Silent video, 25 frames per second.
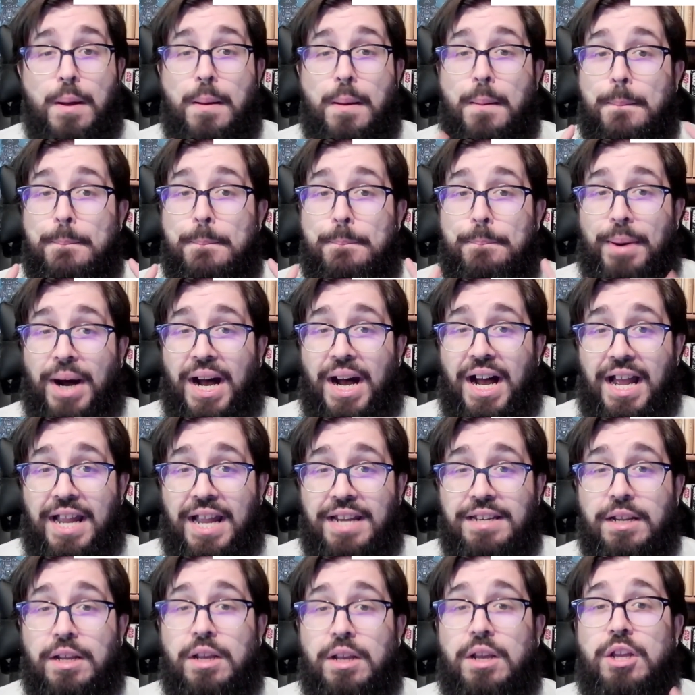but
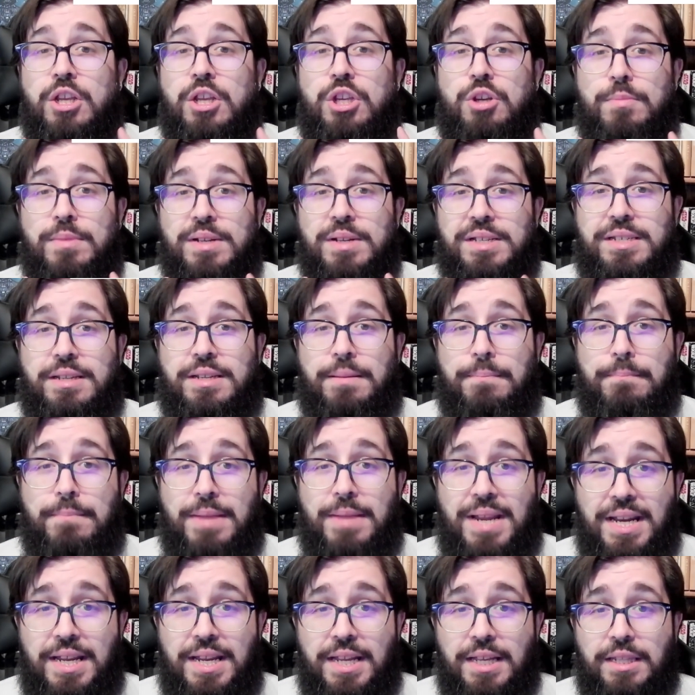you must
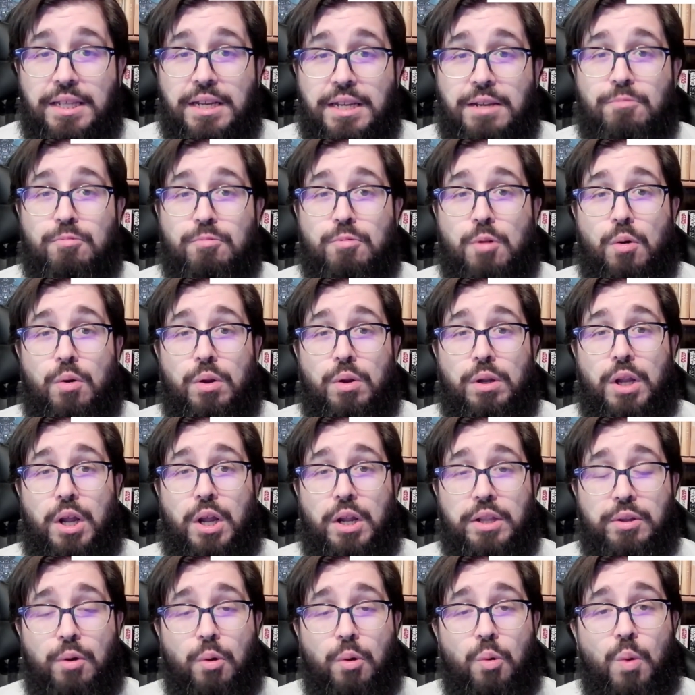immediately roll on
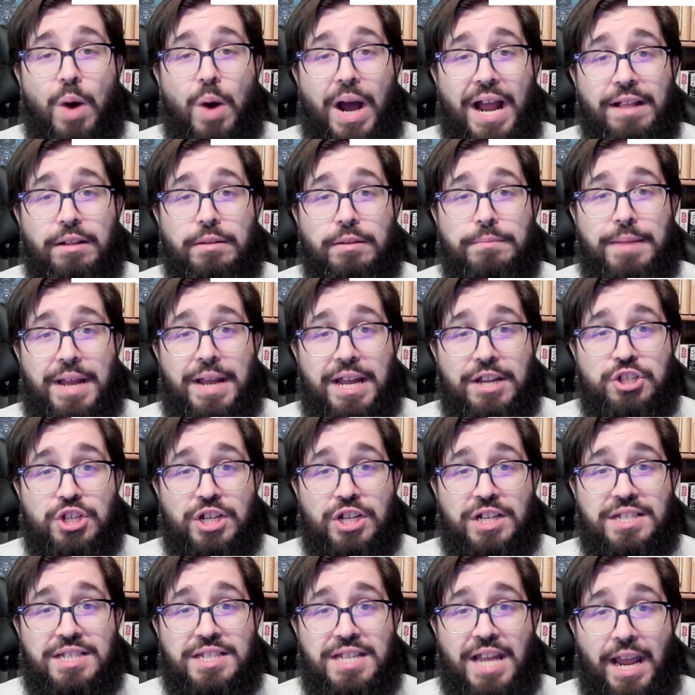the wild
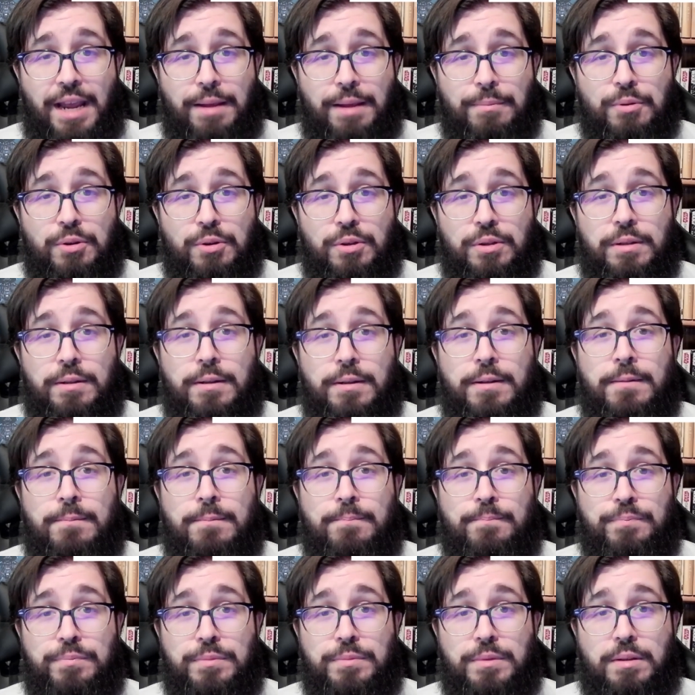magic table
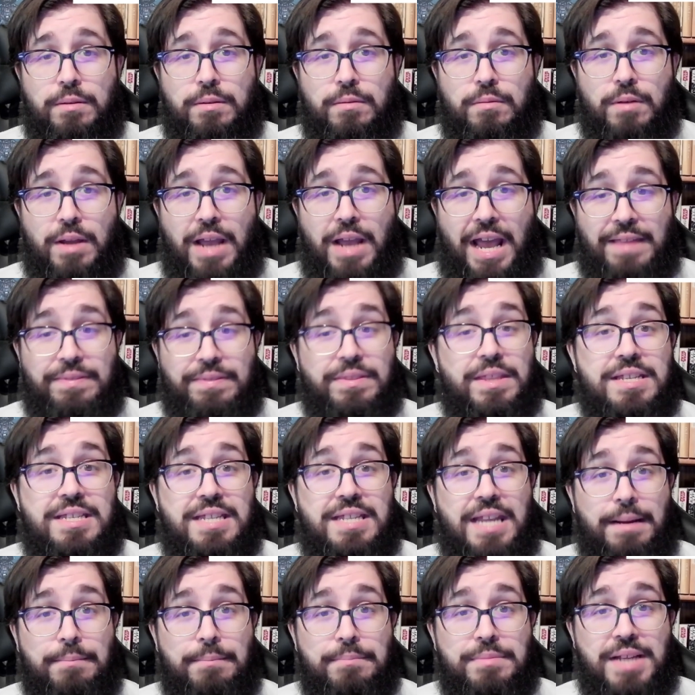at the
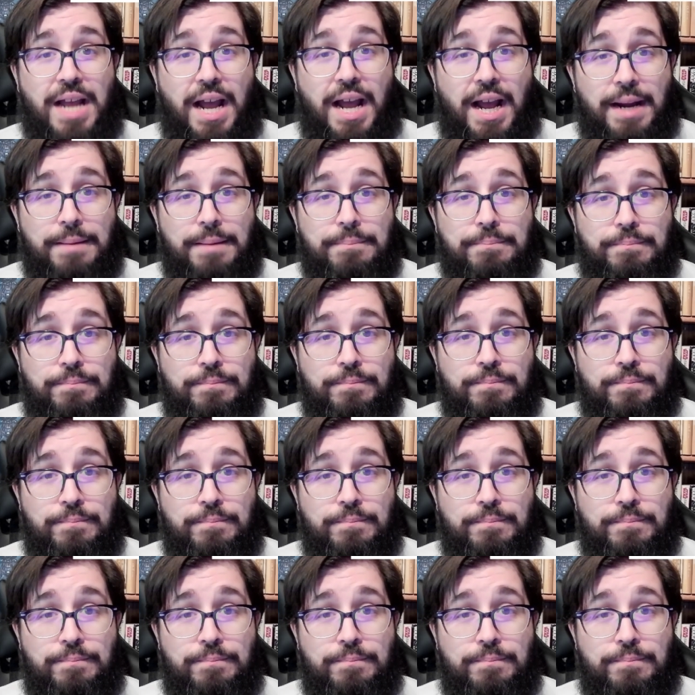same time.